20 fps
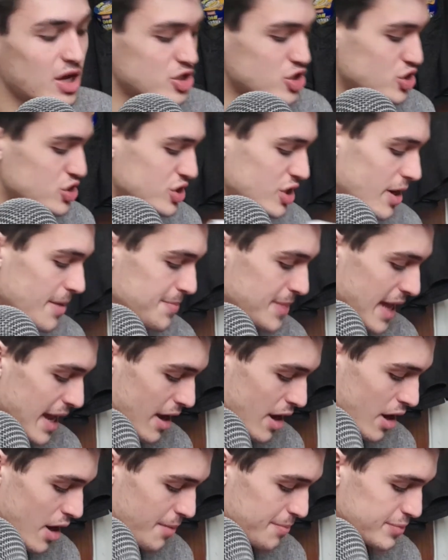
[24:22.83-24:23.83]
I'll just type
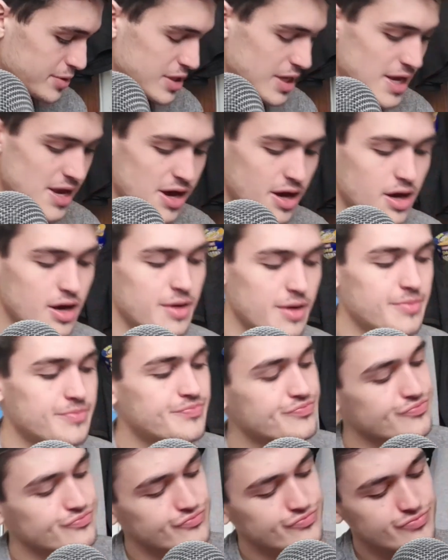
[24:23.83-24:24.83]
that up, the
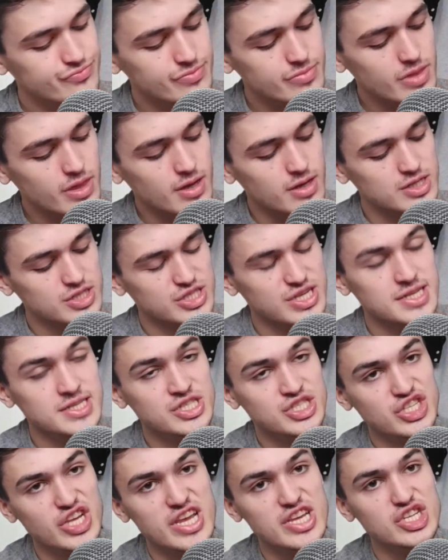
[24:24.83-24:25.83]

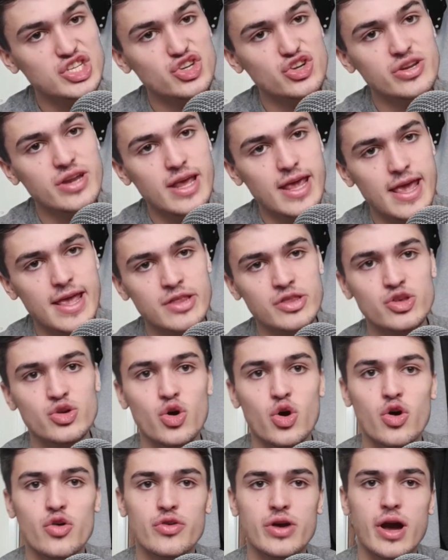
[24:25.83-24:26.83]
sensation in
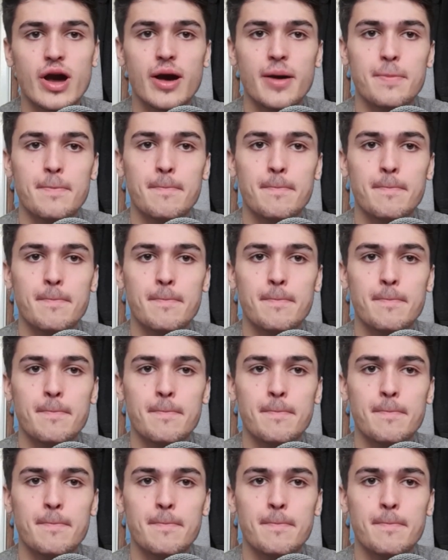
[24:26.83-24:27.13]
your